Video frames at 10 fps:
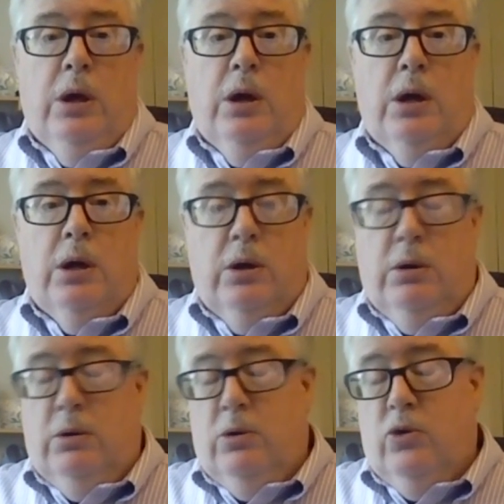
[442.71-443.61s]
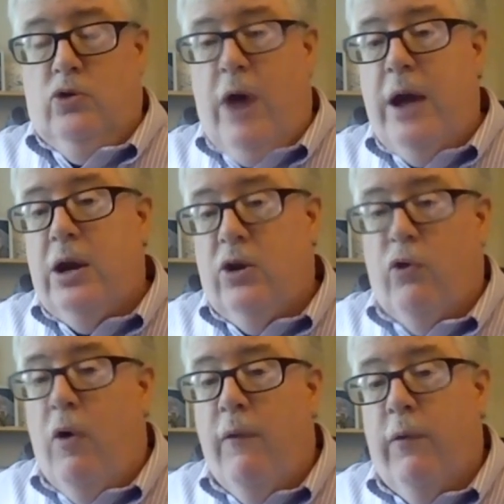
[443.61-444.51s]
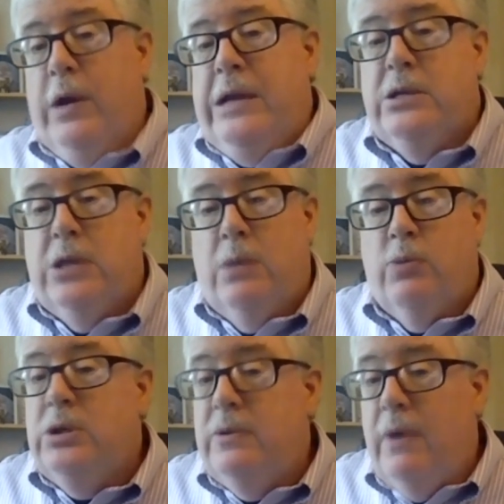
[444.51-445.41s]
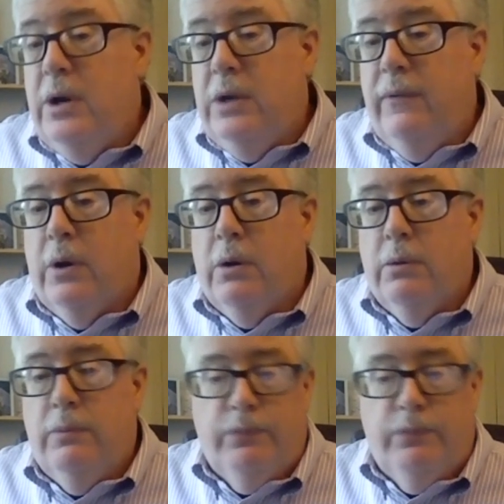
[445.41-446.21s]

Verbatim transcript: Uh, try to control for each of them, which is very difficult.